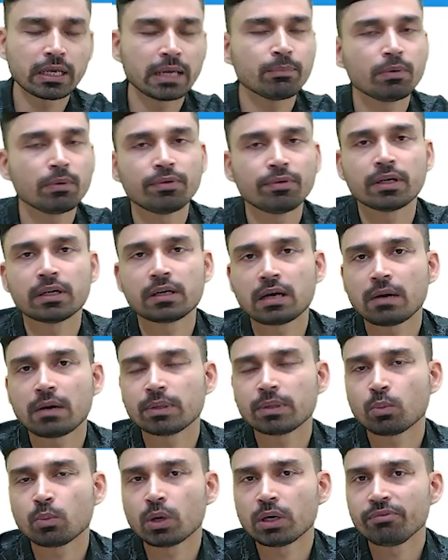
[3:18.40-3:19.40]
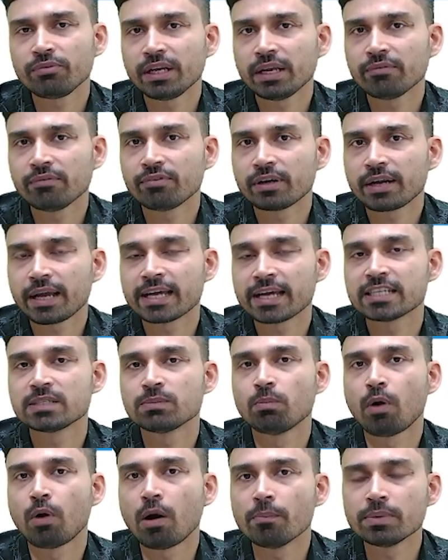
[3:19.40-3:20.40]
or type of aircraft are what we refer
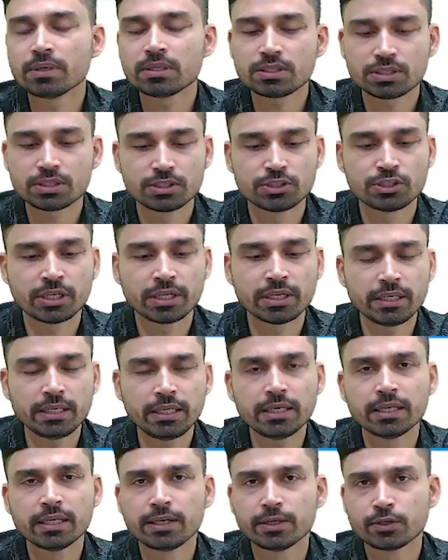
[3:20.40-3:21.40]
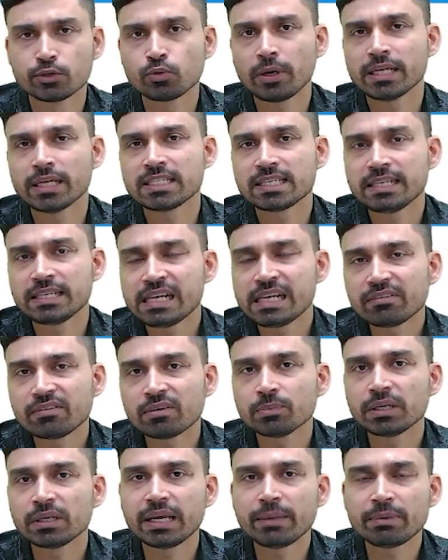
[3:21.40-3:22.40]
as bombers generally. So as clear
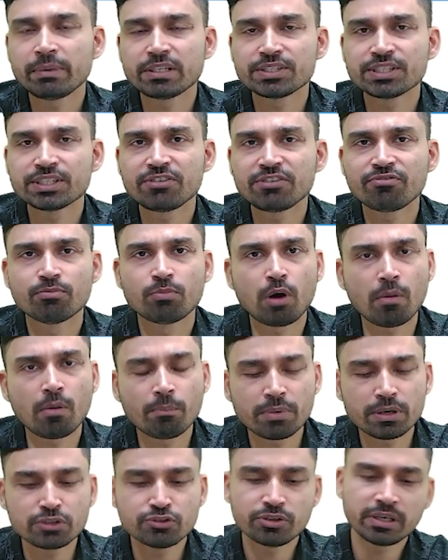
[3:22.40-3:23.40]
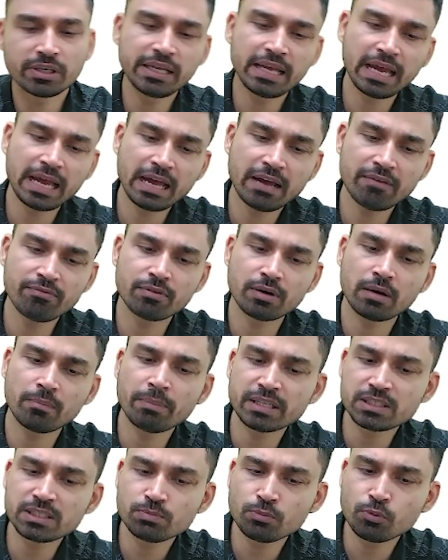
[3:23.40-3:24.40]
from the name itself, bombers generally have a
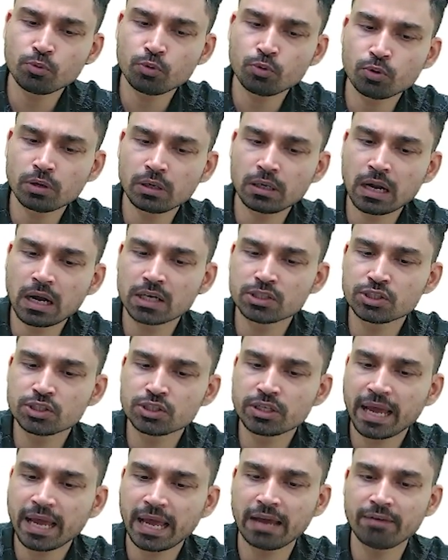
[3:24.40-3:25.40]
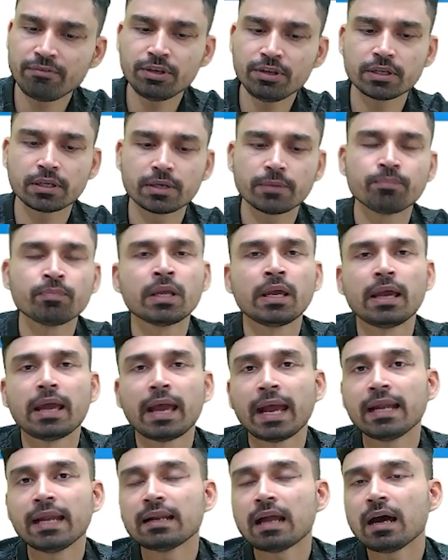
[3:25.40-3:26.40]
much more larger, heavier,
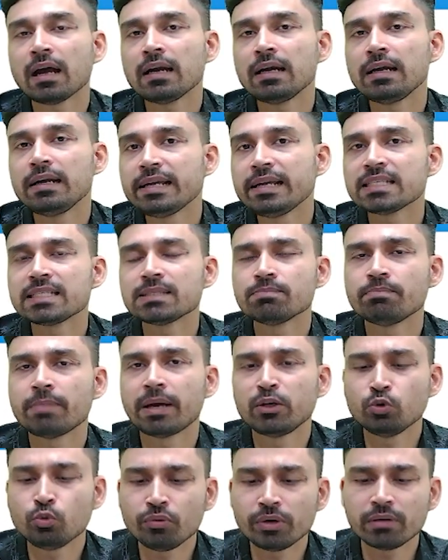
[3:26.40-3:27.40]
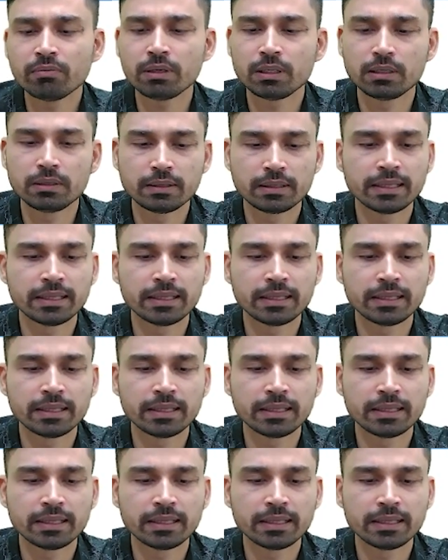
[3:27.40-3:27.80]
and are less maneuverable